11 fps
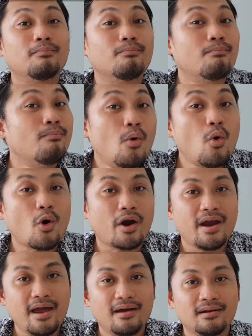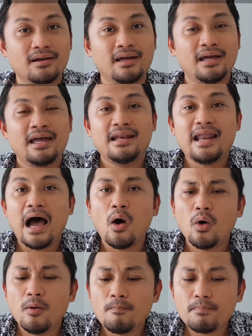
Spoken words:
more. Now,